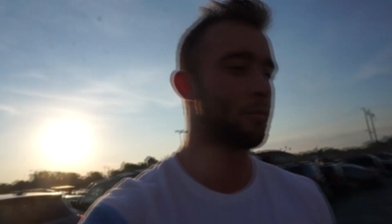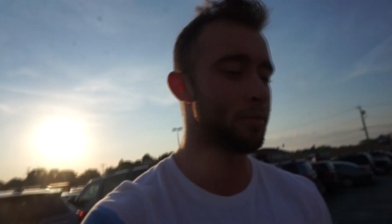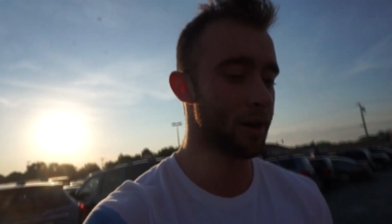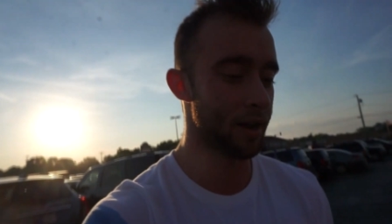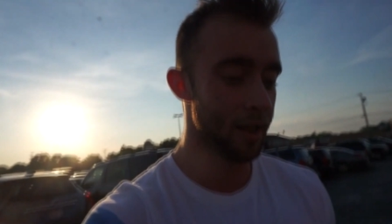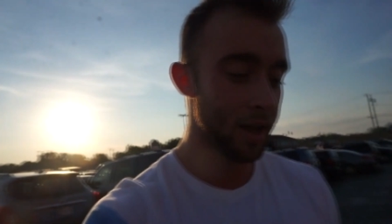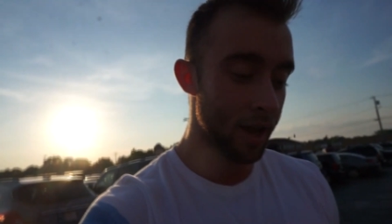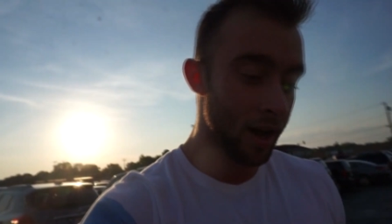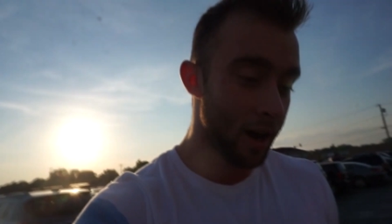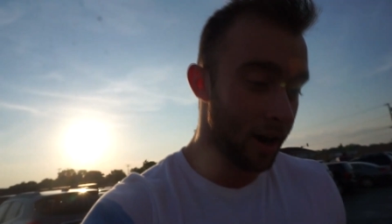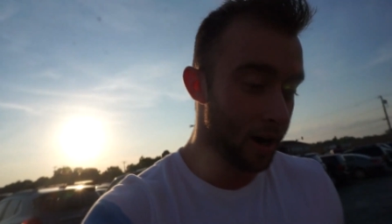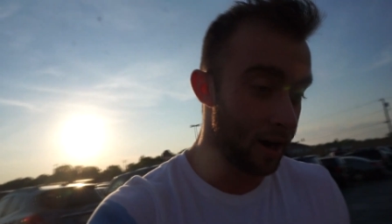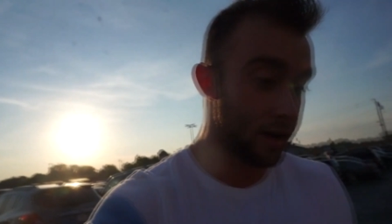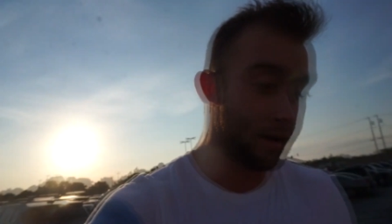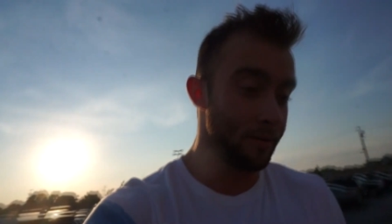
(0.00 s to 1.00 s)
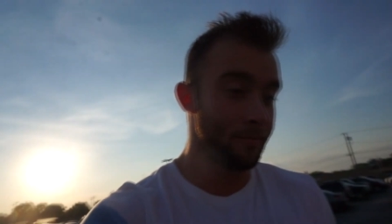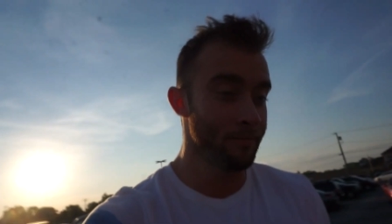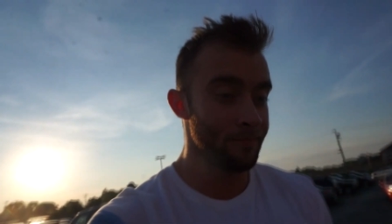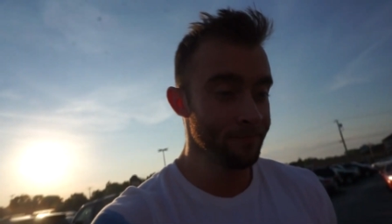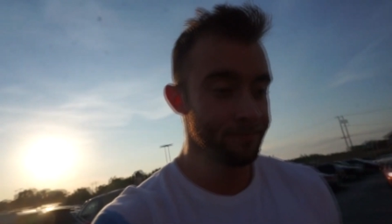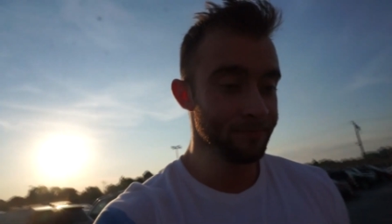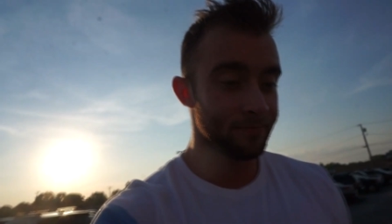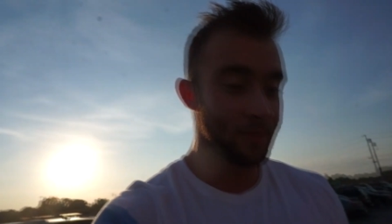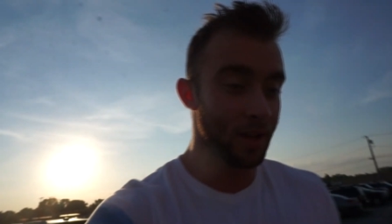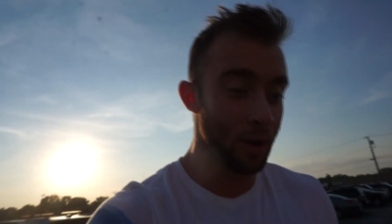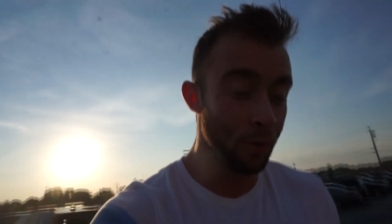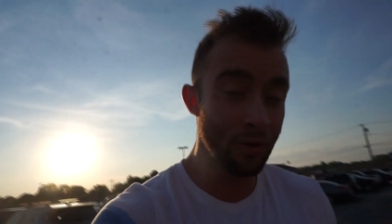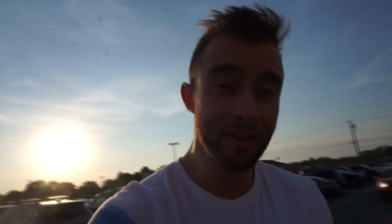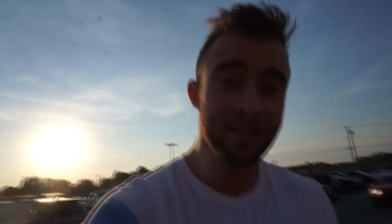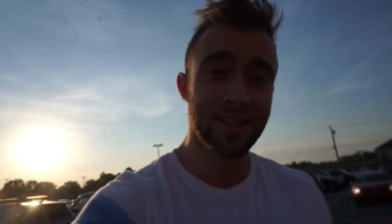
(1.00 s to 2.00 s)
But um,
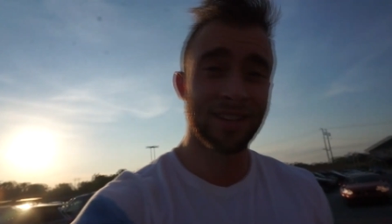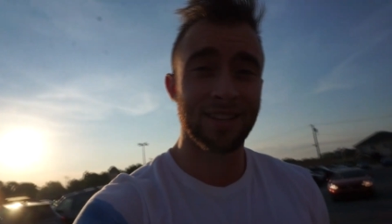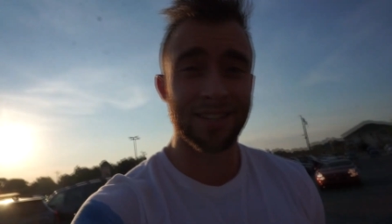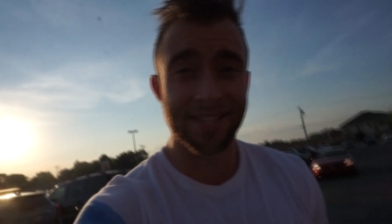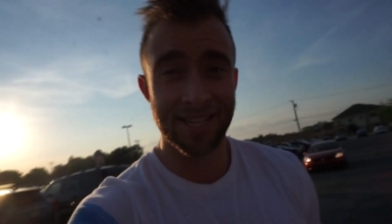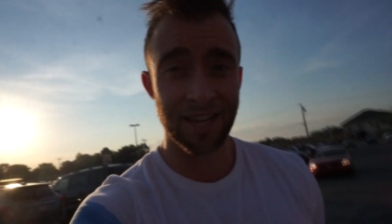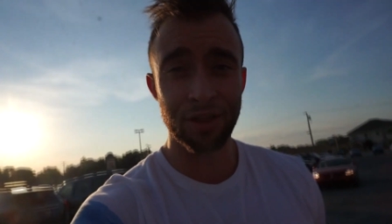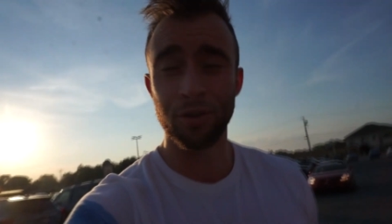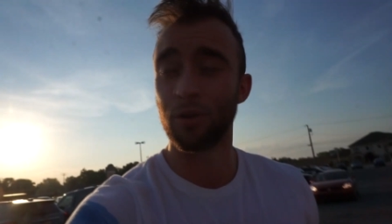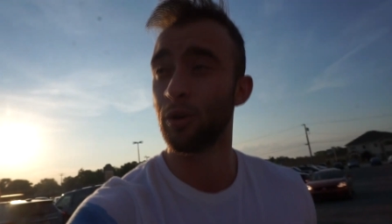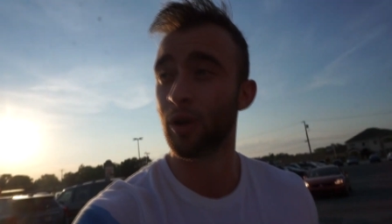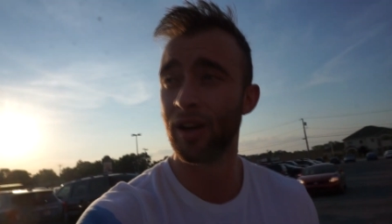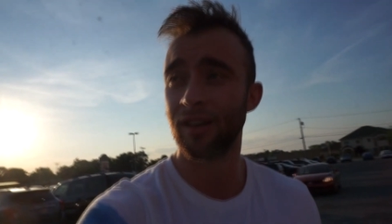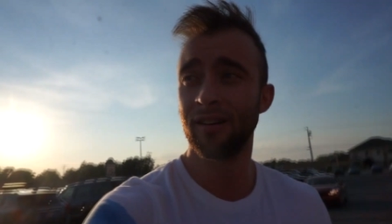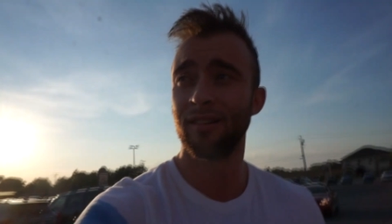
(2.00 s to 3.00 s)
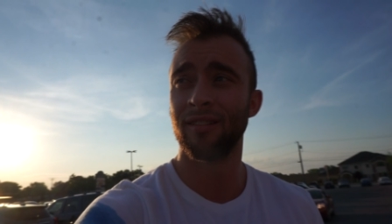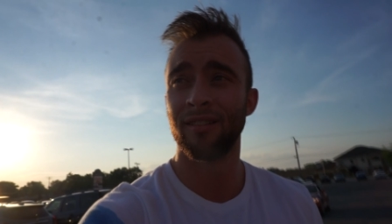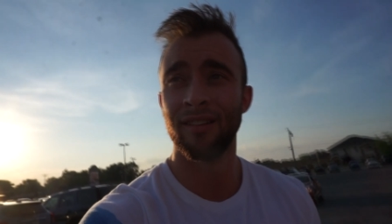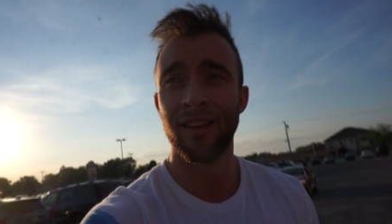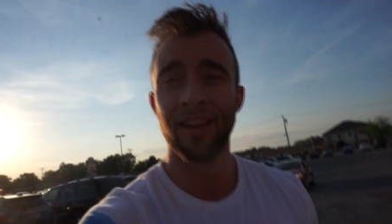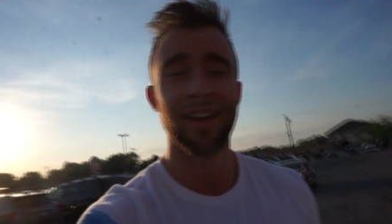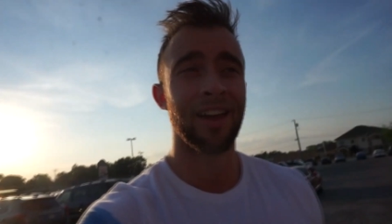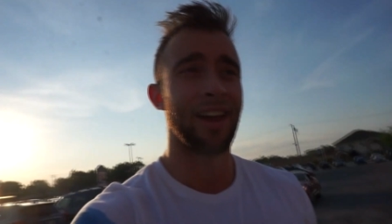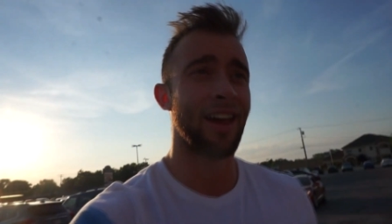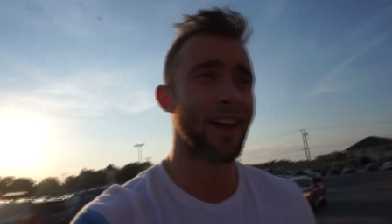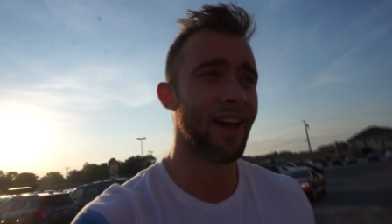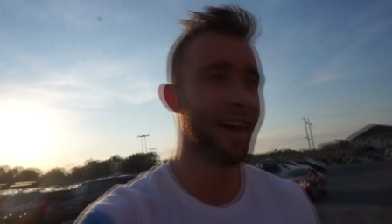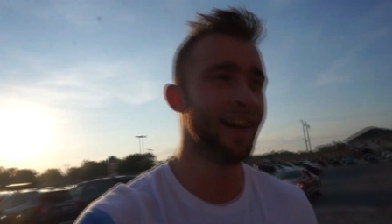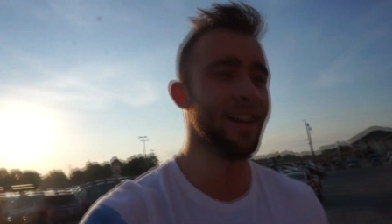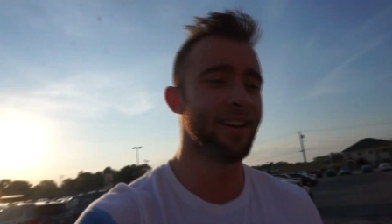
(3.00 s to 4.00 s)
going to sit through it
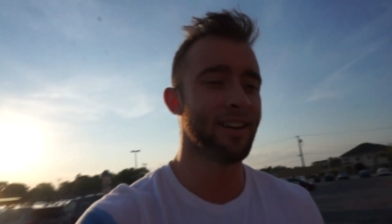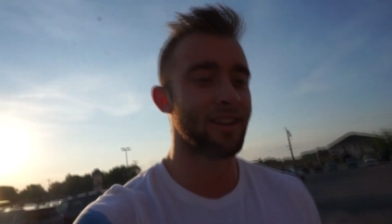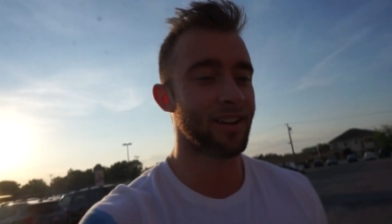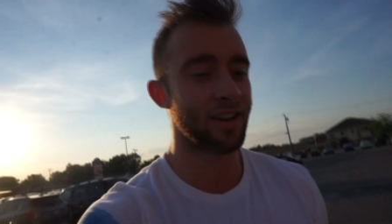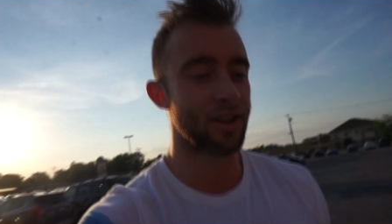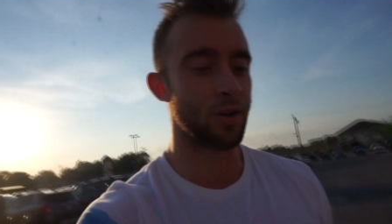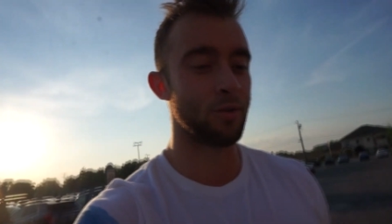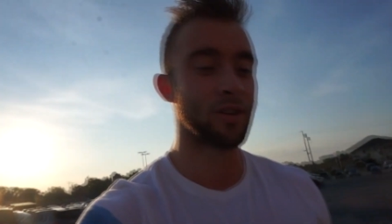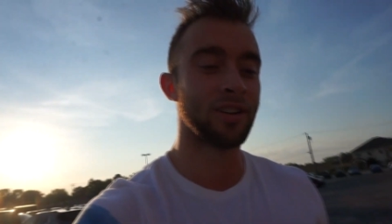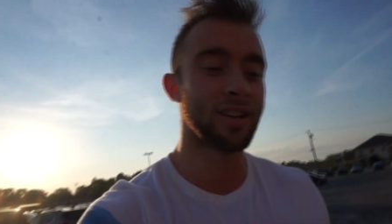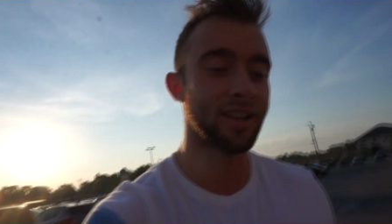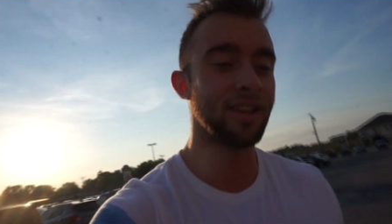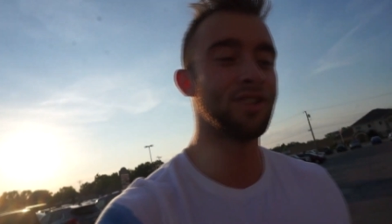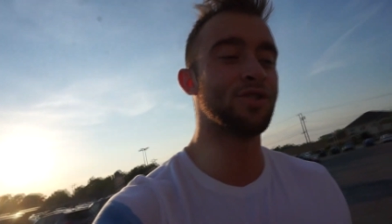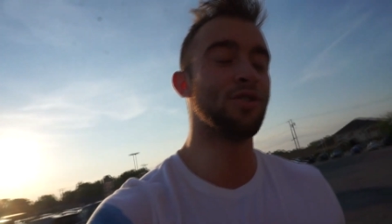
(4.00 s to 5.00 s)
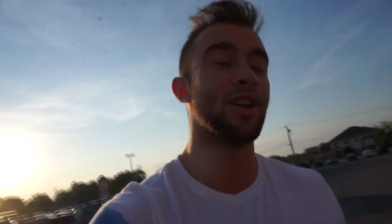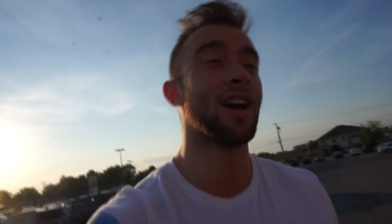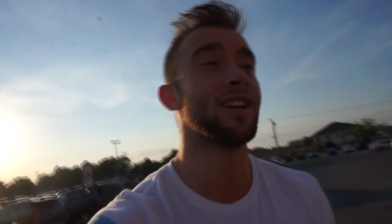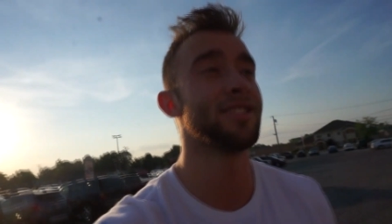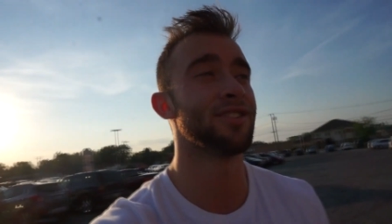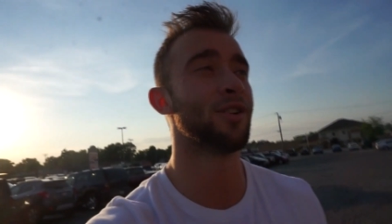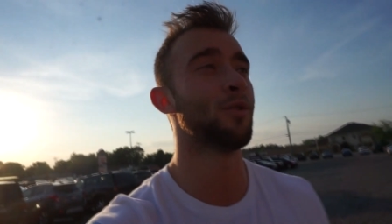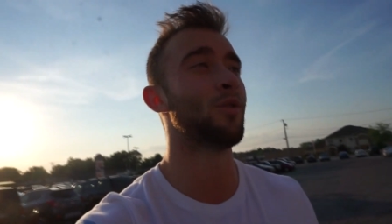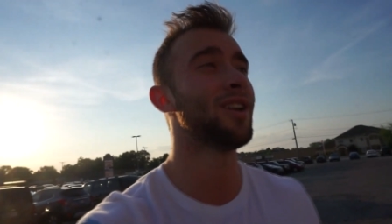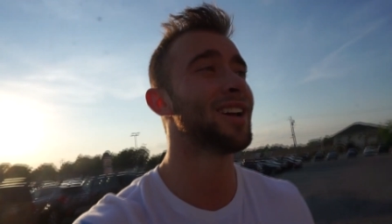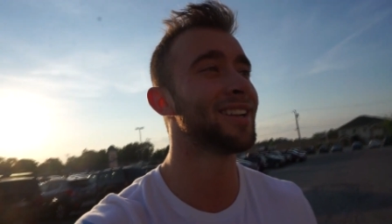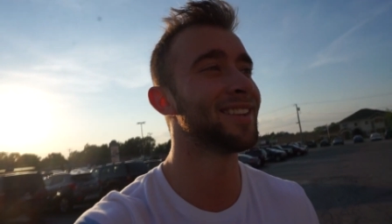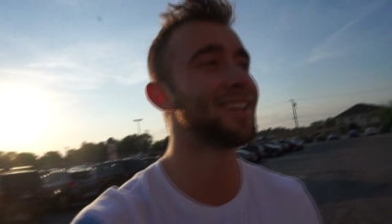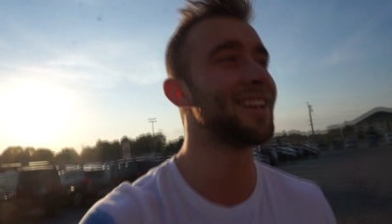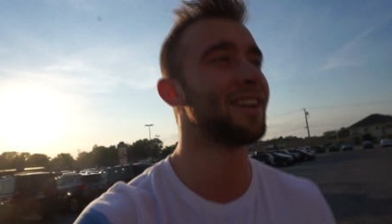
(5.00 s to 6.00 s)
and going to let you guys know what
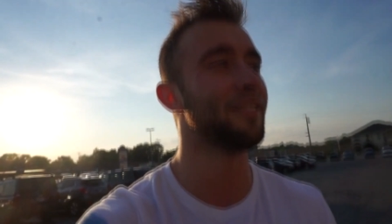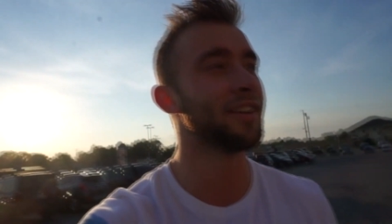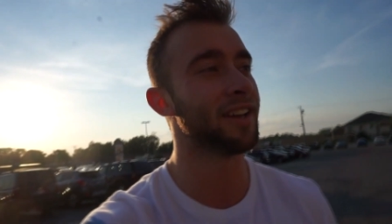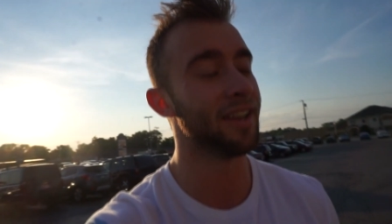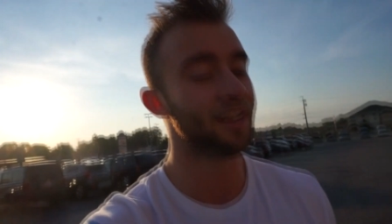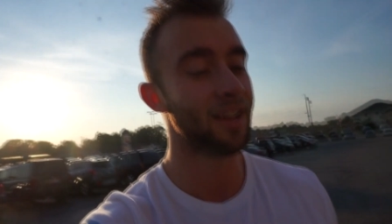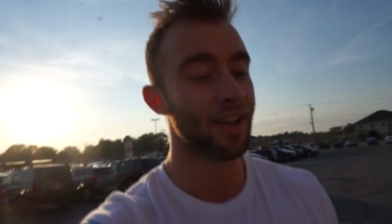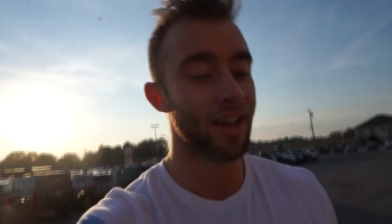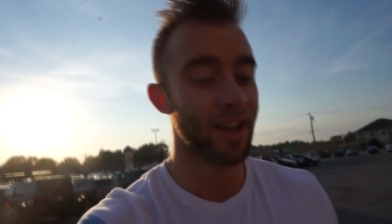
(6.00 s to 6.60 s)
I think of it